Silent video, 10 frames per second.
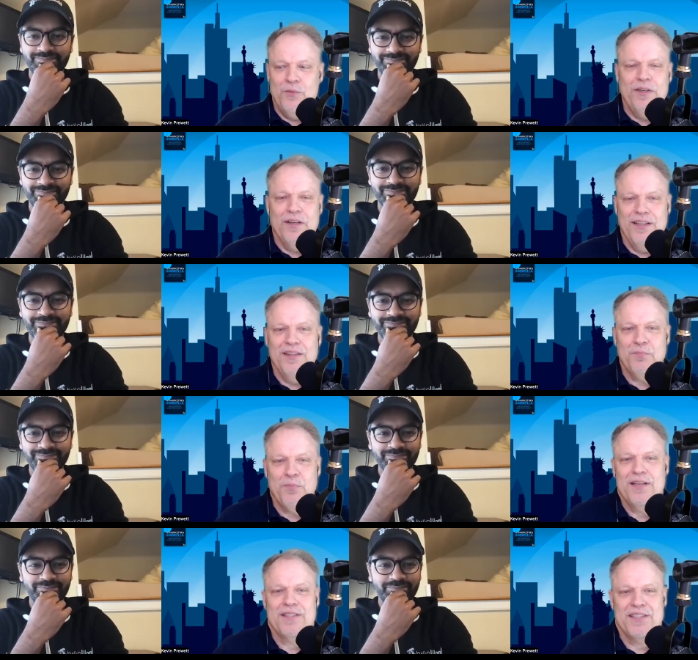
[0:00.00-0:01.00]
Speaker 1: we are in the
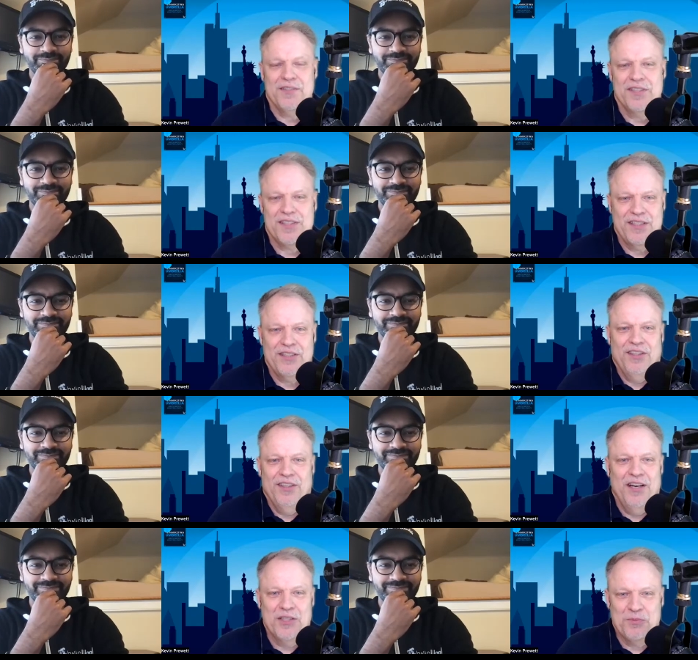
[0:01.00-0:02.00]
presence of a serial
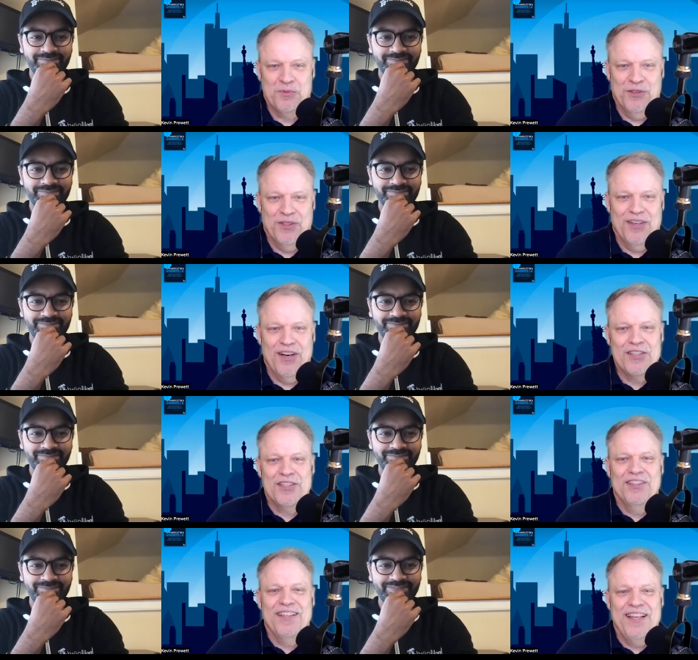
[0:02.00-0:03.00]
entrepreneur.
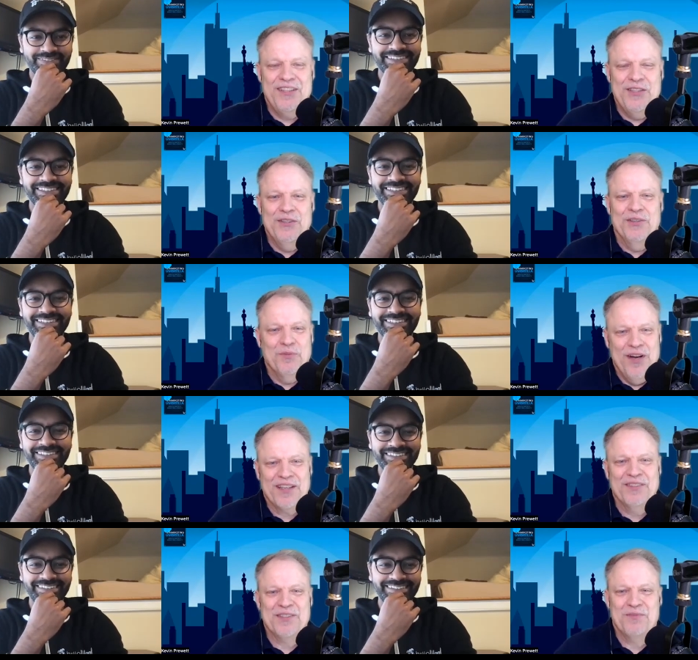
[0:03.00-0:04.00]
Arjun, thank you and
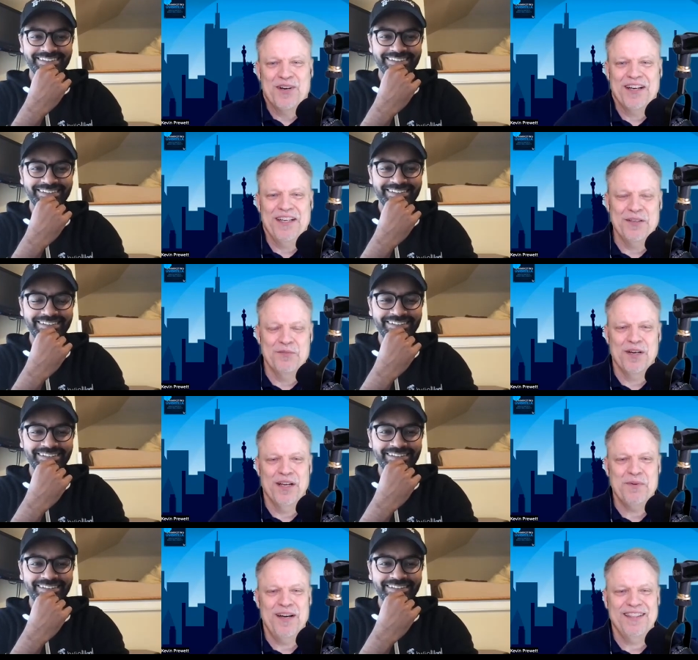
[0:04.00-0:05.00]
welcome to Marketing Umbrella
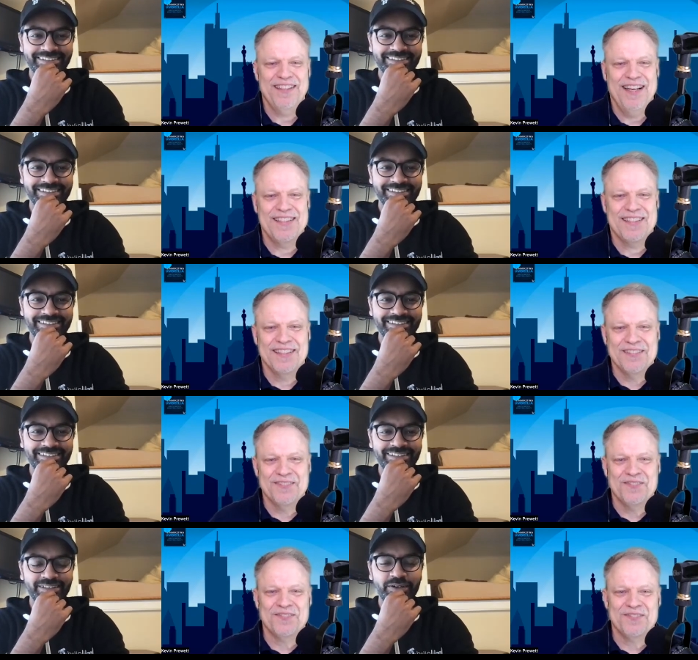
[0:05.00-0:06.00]
Podcast.
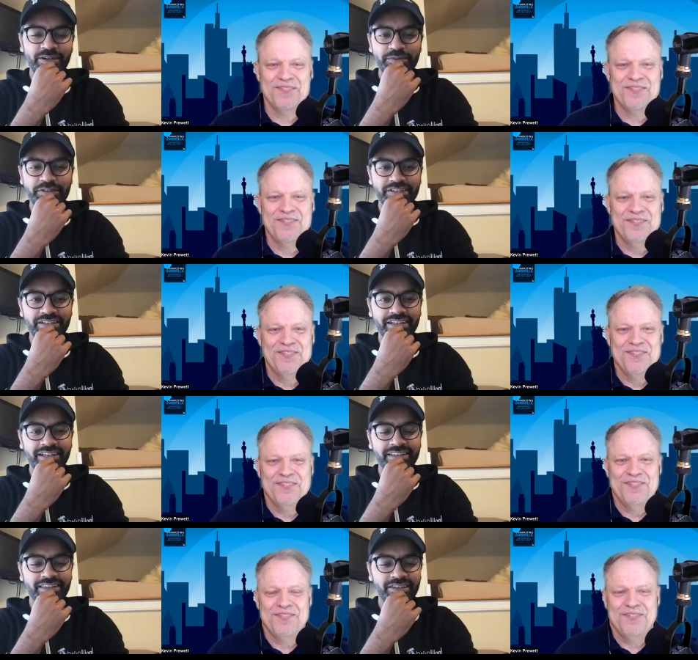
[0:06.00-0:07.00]
Speaker 2: No, I appreciate it. And
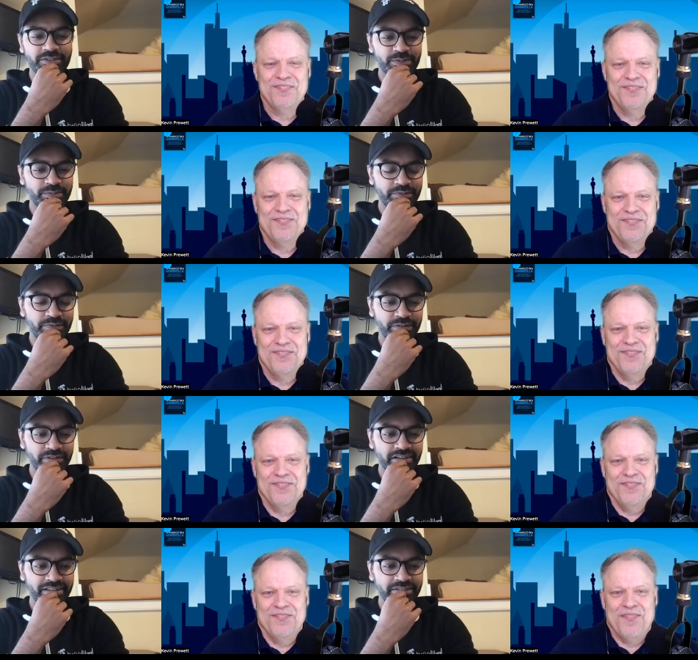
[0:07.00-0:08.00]
thank you so much for your
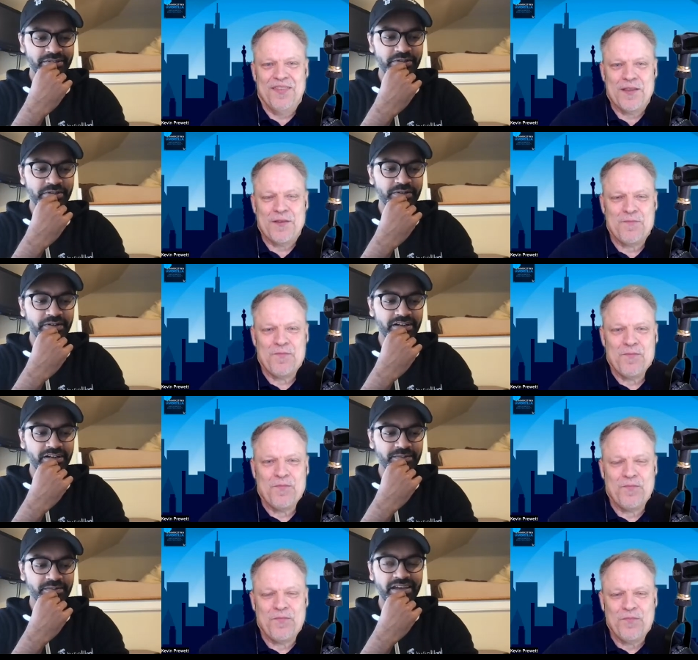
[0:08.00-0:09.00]
kind intro.
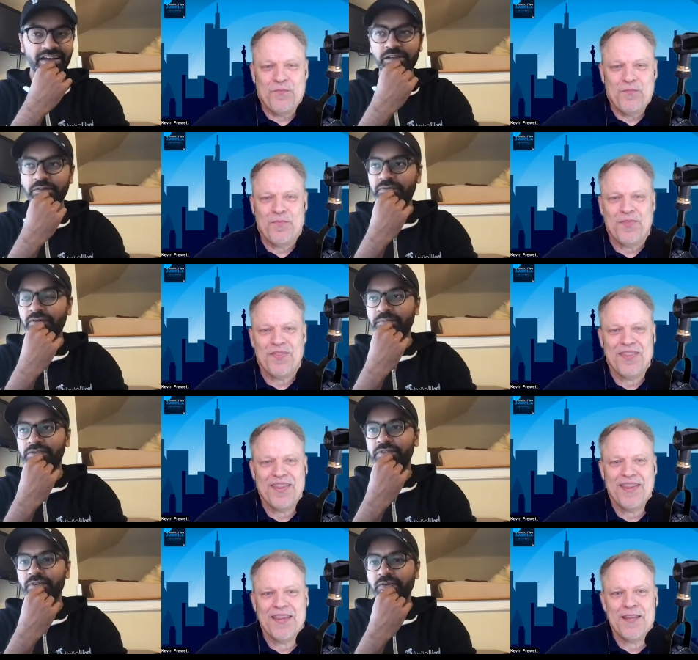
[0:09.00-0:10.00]
Um, yeah, hello from
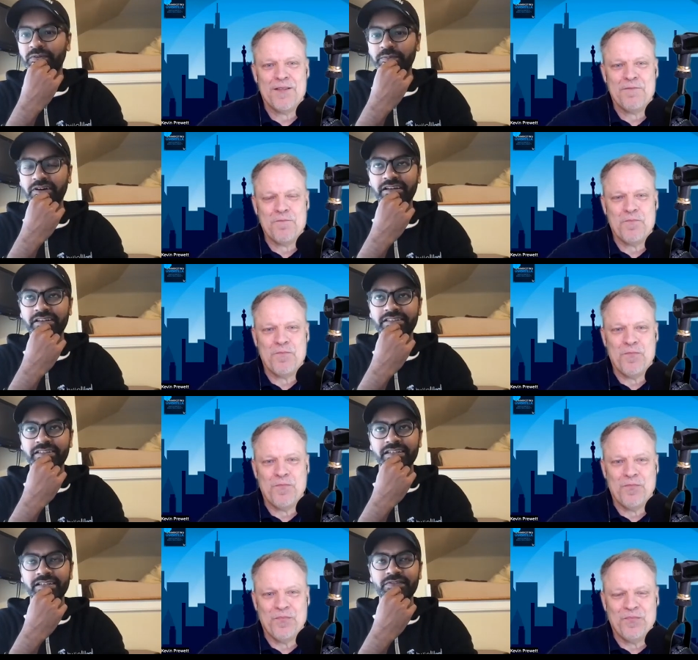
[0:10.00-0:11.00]
Stowe Vermont, uh,
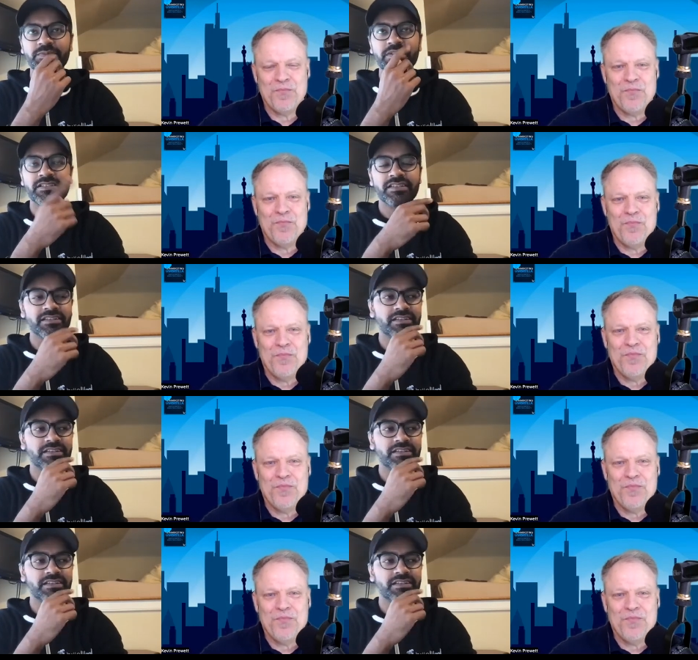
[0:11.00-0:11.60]
as was mentioning